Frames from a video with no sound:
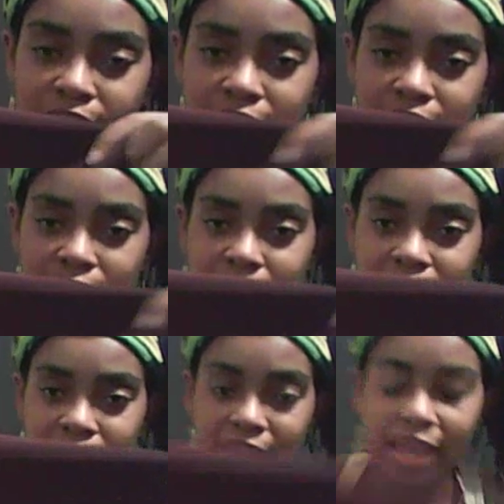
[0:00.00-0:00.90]
It's going to
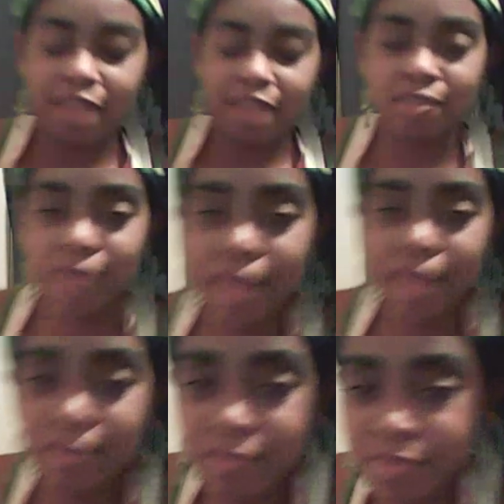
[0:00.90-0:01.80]
be in half,
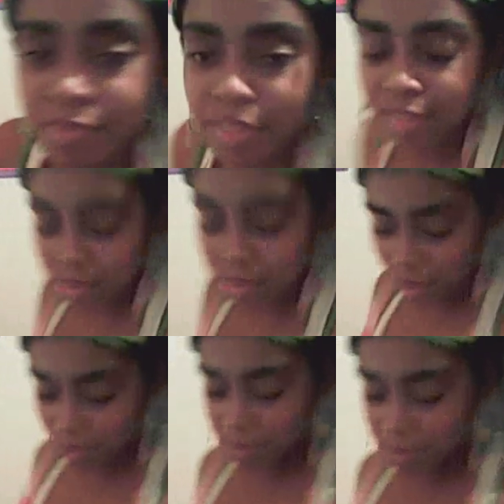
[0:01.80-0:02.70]
okay? So
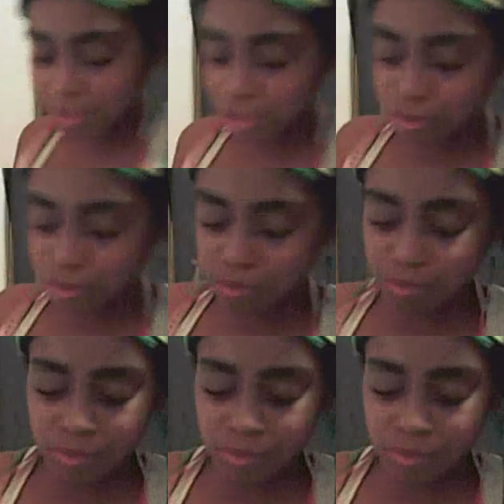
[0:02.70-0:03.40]
now what I'm going to do